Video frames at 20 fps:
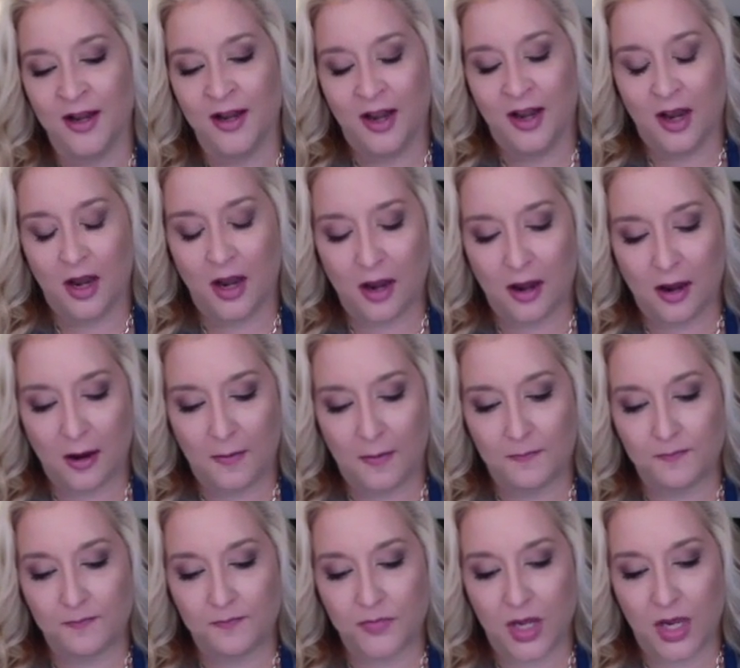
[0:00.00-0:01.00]
Mm.
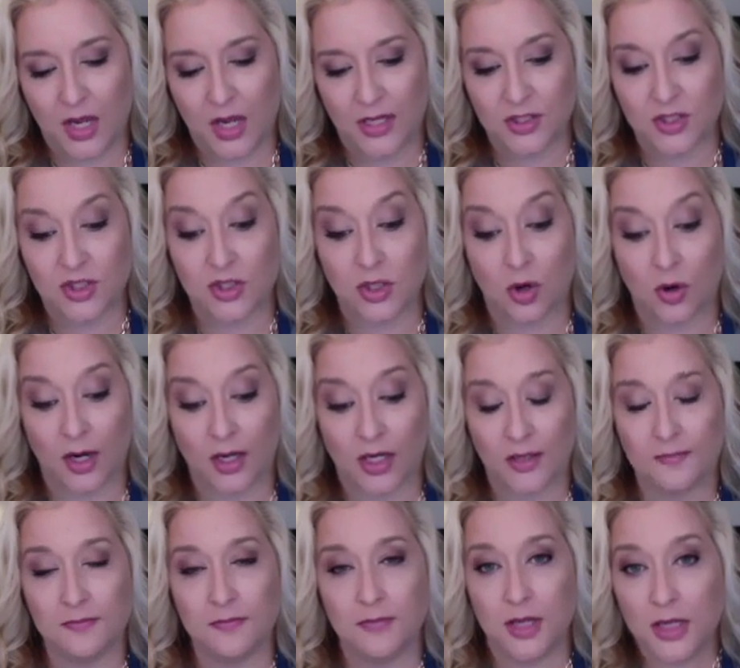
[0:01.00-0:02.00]
Um, and so I
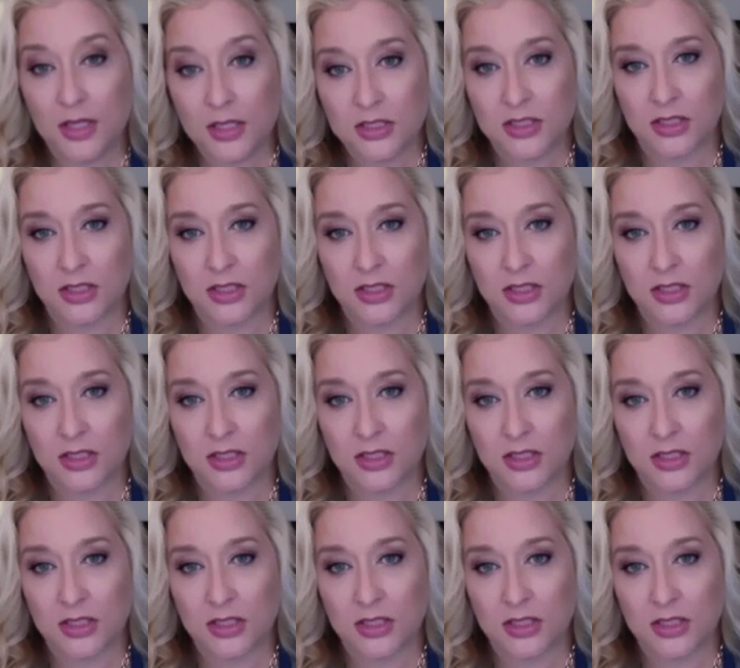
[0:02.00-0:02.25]
committed